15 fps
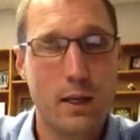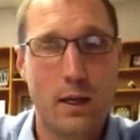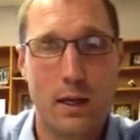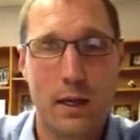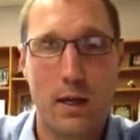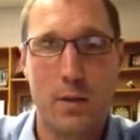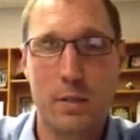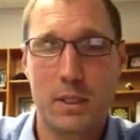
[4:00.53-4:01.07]

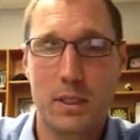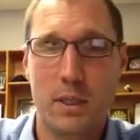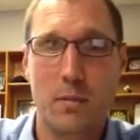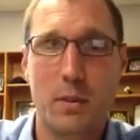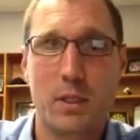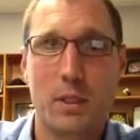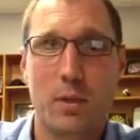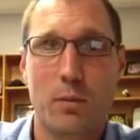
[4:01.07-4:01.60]
it's going to
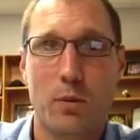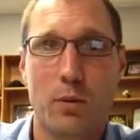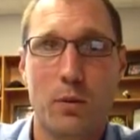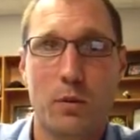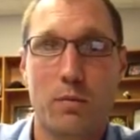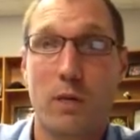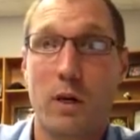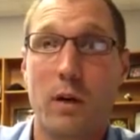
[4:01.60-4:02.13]
be someone
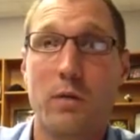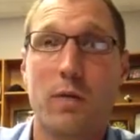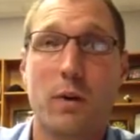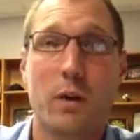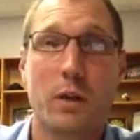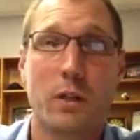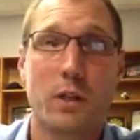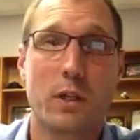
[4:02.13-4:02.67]
who's very
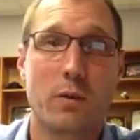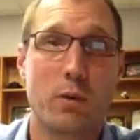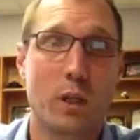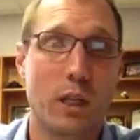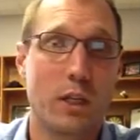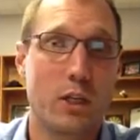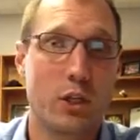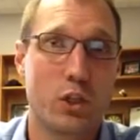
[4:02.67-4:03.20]
focused on
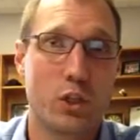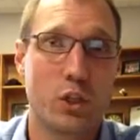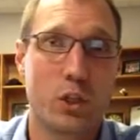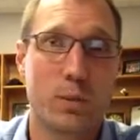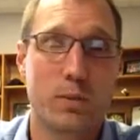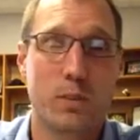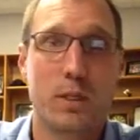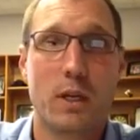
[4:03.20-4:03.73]

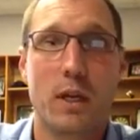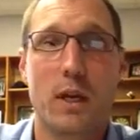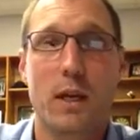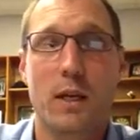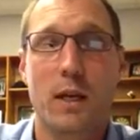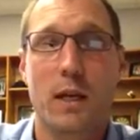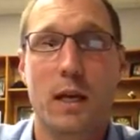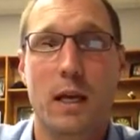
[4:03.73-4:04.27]
relationships.
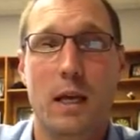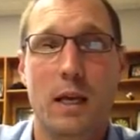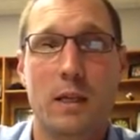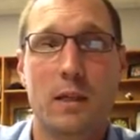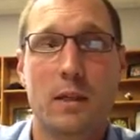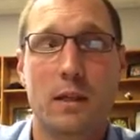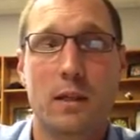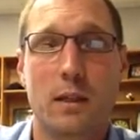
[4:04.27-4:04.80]

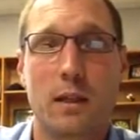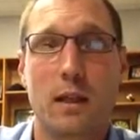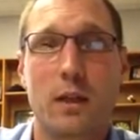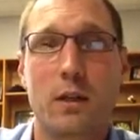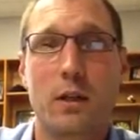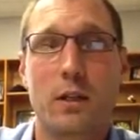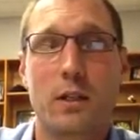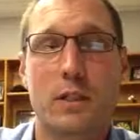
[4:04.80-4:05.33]
And a
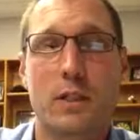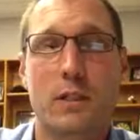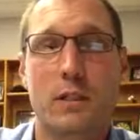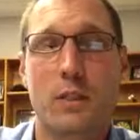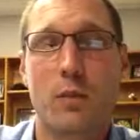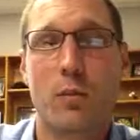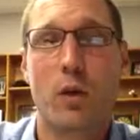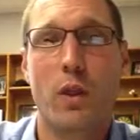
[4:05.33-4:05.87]
leader is
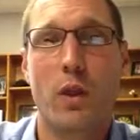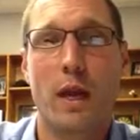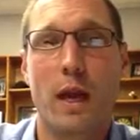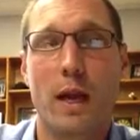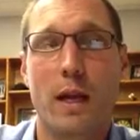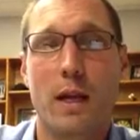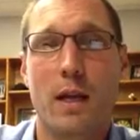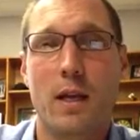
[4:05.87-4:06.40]
someone
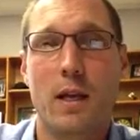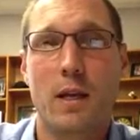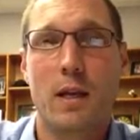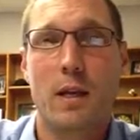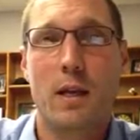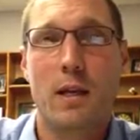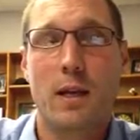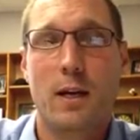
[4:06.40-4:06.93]
that
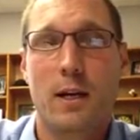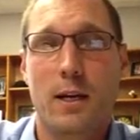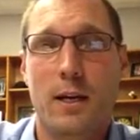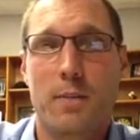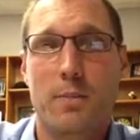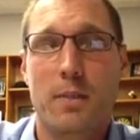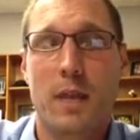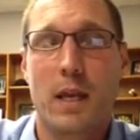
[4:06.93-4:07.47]

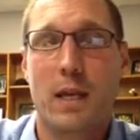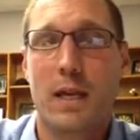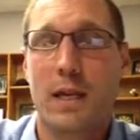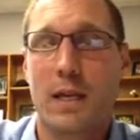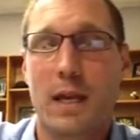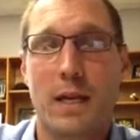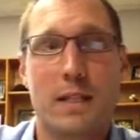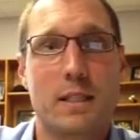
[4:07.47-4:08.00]

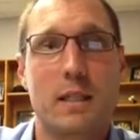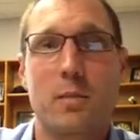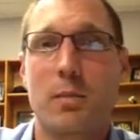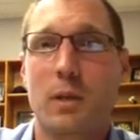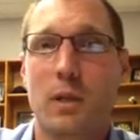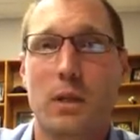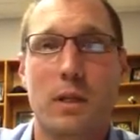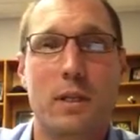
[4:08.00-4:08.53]
has the
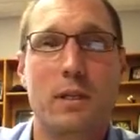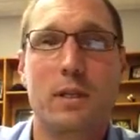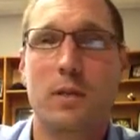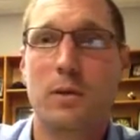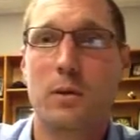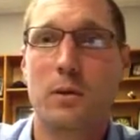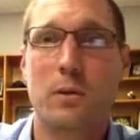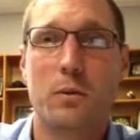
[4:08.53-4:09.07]
ability
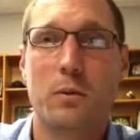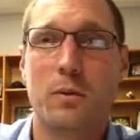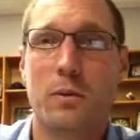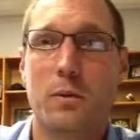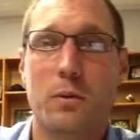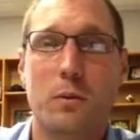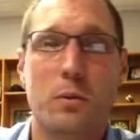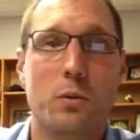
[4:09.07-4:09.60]

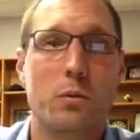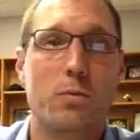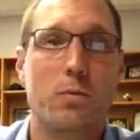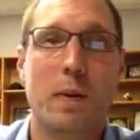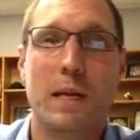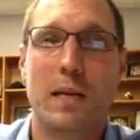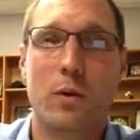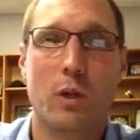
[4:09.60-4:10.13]
to
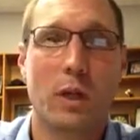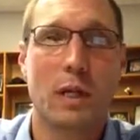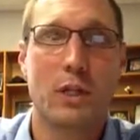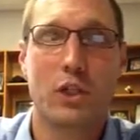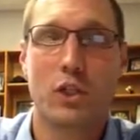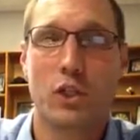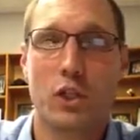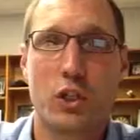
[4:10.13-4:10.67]
make a
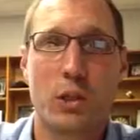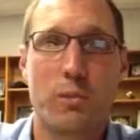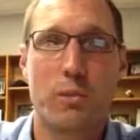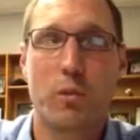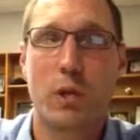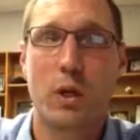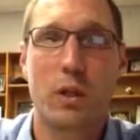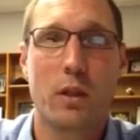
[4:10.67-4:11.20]
relationship
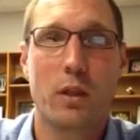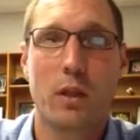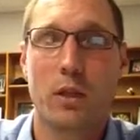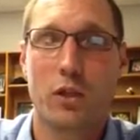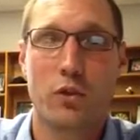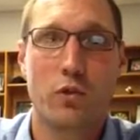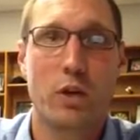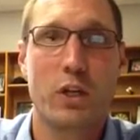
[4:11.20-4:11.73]
with
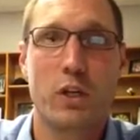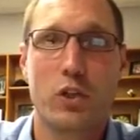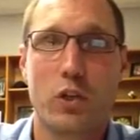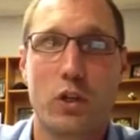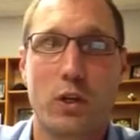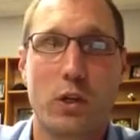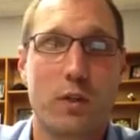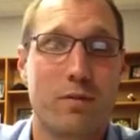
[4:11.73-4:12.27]
a
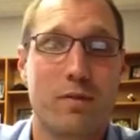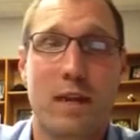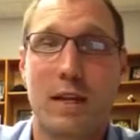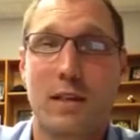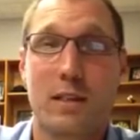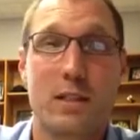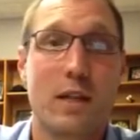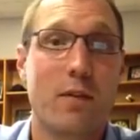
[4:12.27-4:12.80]
stranger, in
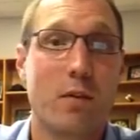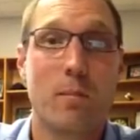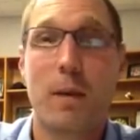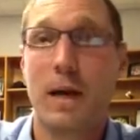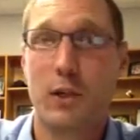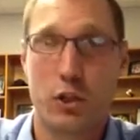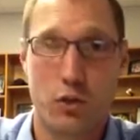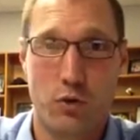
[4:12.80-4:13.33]
fact, has never
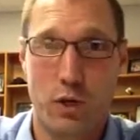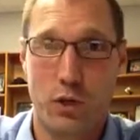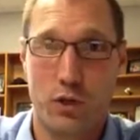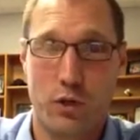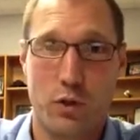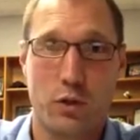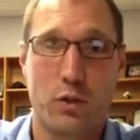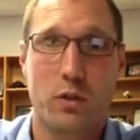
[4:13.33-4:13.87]
met a
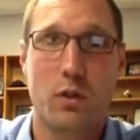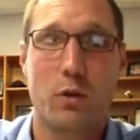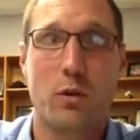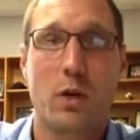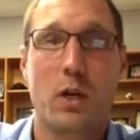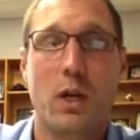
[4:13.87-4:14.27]
stranger. And so